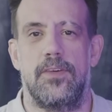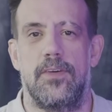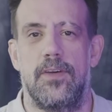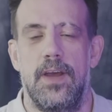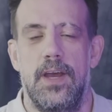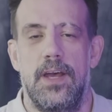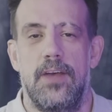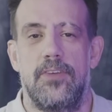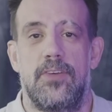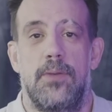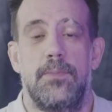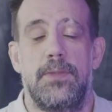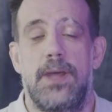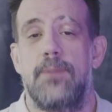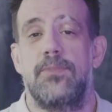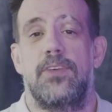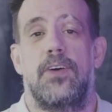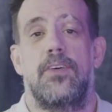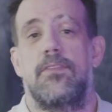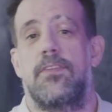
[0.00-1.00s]
or
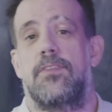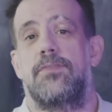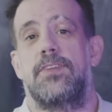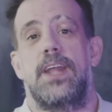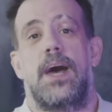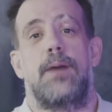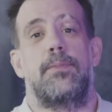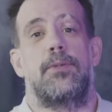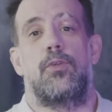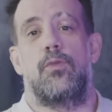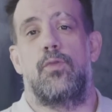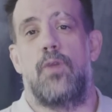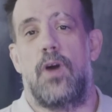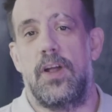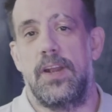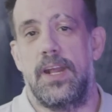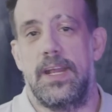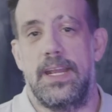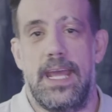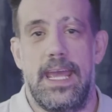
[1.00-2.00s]
sometimes I'll have a phenomenal
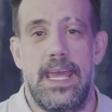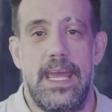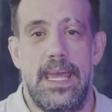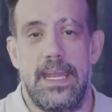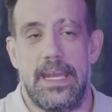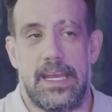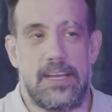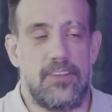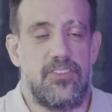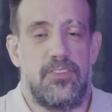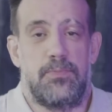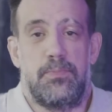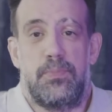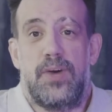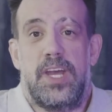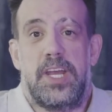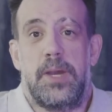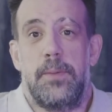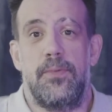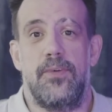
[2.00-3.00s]
run and
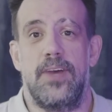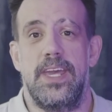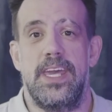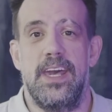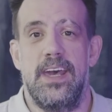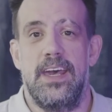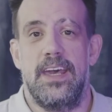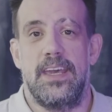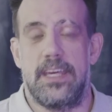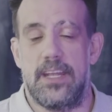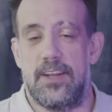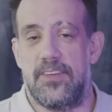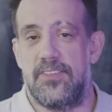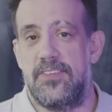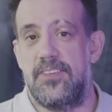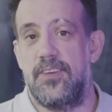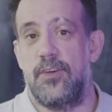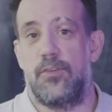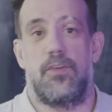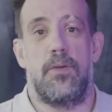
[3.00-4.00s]
inexplicably get a
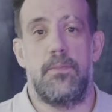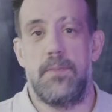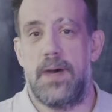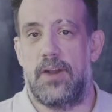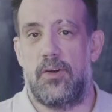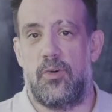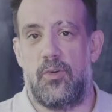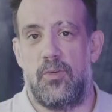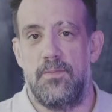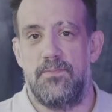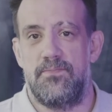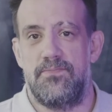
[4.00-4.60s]
silver medal,